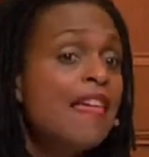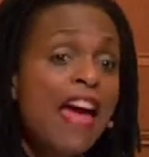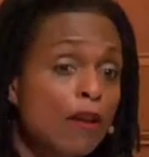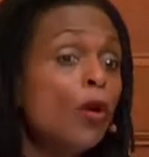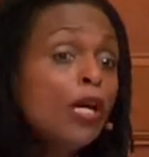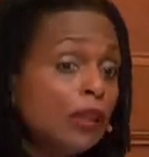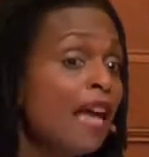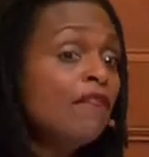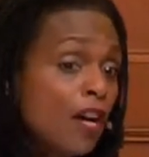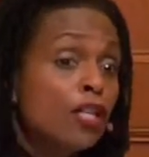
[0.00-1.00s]
that will
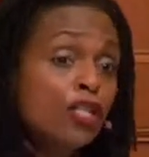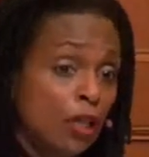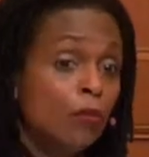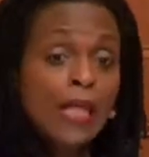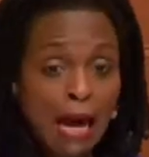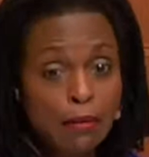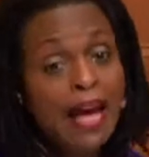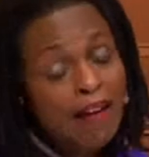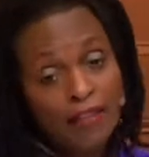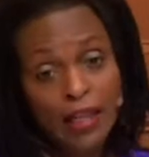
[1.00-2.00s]
not function without
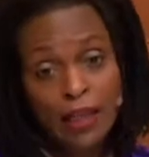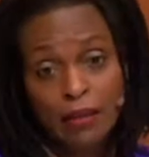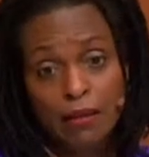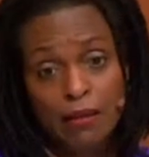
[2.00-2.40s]
caffeine.